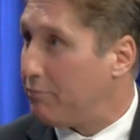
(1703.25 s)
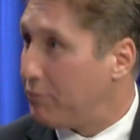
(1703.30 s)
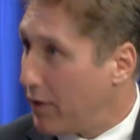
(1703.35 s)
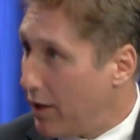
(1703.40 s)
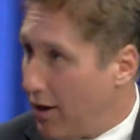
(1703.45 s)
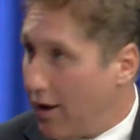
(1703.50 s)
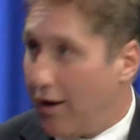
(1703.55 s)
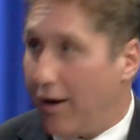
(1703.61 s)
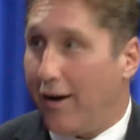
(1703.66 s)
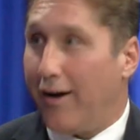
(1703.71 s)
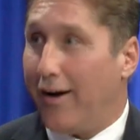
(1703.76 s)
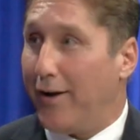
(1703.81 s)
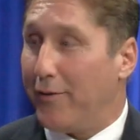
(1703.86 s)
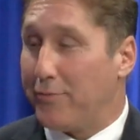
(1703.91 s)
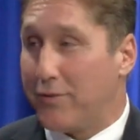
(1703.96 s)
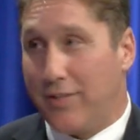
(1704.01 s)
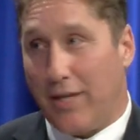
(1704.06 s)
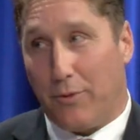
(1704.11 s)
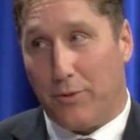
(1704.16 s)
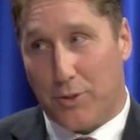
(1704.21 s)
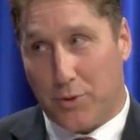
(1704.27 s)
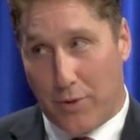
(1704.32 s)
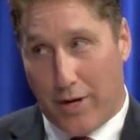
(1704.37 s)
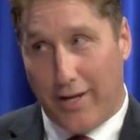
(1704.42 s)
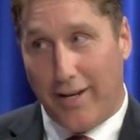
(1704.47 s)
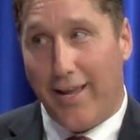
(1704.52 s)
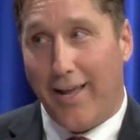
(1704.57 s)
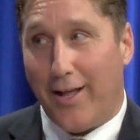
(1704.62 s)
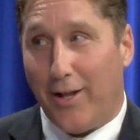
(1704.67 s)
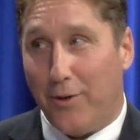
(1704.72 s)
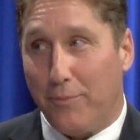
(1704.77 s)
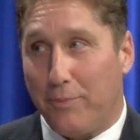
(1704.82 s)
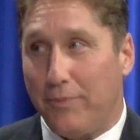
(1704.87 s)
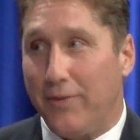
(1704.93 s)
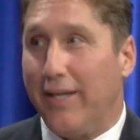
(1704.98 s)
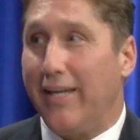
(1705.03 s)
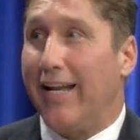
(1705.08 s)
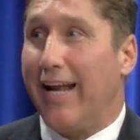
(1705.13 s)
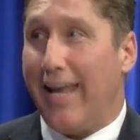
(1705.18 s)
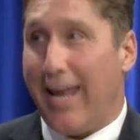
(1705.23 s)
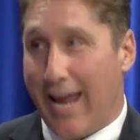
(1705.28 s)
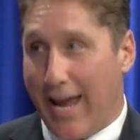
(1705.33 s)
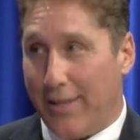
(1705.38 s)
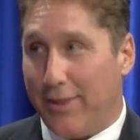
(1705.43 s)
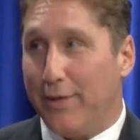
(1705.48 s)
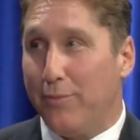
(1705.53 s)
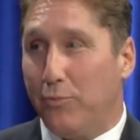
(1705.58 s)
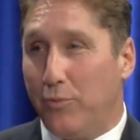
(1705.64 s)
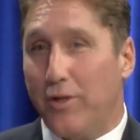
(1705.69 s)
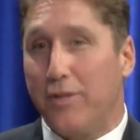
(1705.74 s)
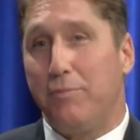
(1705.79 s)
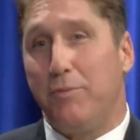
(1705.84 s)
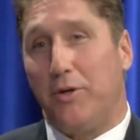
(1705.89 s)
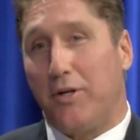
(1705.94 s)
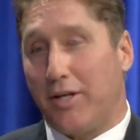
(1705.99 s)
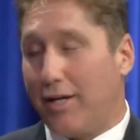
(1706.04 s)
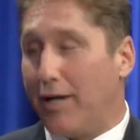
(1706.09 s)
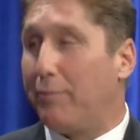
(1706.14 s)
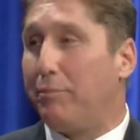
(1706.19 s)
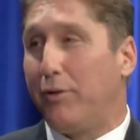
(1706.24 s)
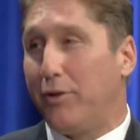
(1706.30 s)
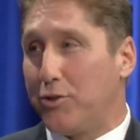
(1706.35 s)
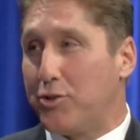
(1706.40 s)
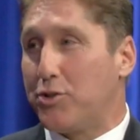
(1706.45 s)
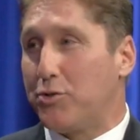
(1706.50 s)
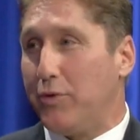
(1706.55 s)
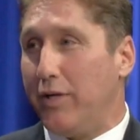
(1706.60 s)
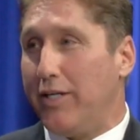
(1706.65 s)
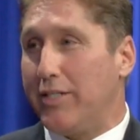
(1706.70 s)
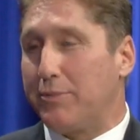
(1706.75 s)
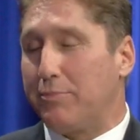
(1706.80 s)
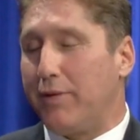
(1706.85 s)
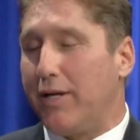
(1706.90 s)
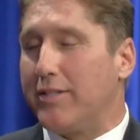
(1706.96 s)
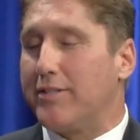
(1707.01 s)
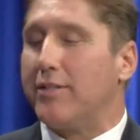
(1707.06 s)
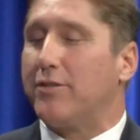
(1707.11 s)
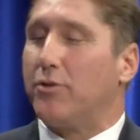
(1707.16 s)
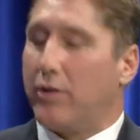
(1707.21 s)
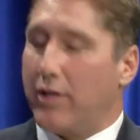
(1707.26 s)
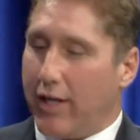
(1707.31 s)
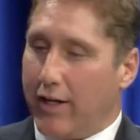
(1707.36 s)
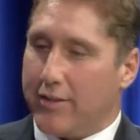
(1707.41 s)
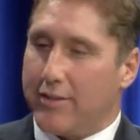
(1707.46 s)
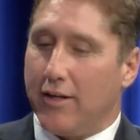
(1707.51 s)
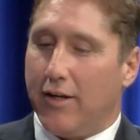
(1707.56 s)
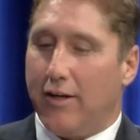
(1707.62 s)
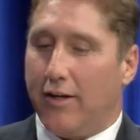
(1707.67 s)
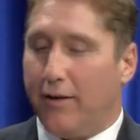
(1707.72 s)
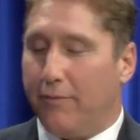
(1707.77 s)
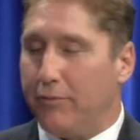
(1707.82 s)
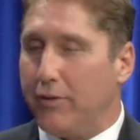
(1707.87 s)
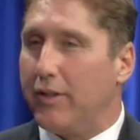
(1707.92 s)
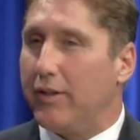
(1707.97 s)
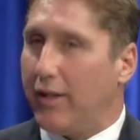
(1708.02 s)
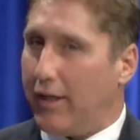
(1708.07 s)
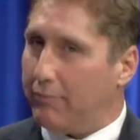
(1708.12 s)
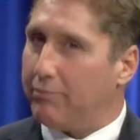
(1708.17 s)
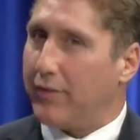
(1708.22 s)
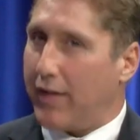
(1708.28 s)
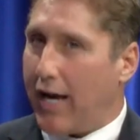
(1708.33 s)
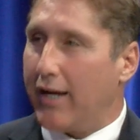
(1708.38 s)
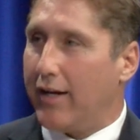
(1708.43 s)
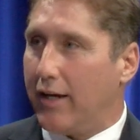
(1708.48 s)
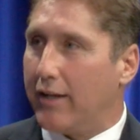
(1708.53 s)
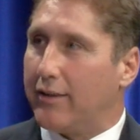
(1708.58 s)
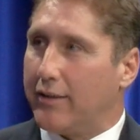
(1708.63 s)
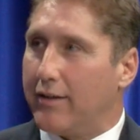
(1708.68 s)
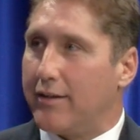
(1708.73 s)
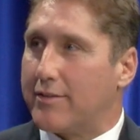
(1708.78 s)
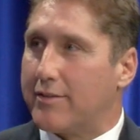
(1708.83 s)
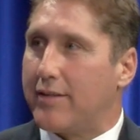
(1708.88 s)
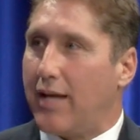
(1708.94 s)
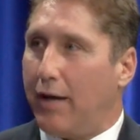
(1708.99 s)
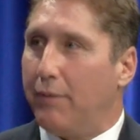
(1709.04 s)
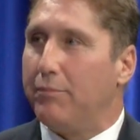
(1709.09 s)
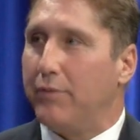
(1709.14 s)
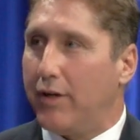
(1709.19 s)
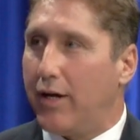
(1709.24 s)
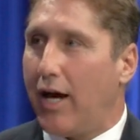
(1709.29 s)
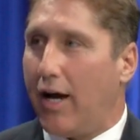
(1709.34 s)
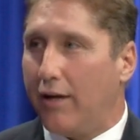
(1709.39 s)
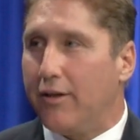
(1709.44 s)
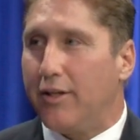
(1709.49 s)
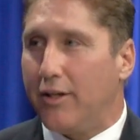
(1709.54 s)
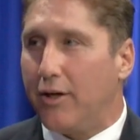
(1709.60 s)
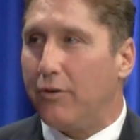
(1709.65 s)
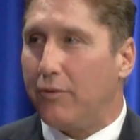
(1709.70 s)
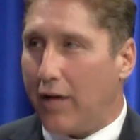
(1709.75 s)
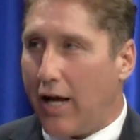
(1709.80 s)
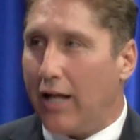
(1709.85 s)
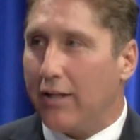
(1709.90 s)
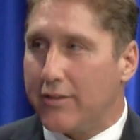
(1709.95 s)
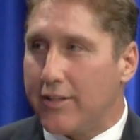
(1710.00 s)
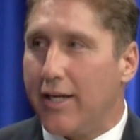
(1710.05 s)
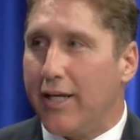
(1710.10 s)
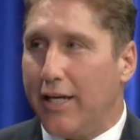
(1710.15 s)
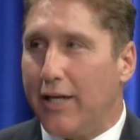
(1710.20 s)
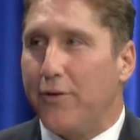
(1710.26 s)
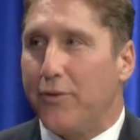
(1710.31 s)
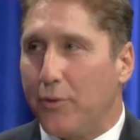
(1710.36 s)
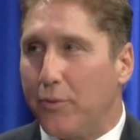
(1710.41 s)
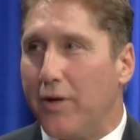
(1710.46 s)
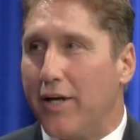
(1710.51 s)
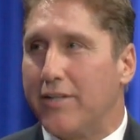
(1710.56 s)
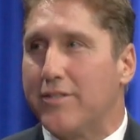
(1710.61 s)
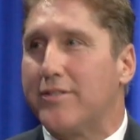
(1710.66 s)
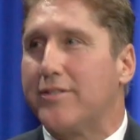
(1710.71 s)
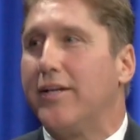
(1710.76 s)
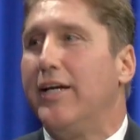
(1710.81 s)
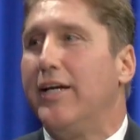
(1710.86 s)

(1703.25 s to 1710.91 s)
Okay. Uh, they were trying to help and I had them with me on a couple of streets, but I said, okay, um, I got this. I'm, I, you know, I'll take care of the rest.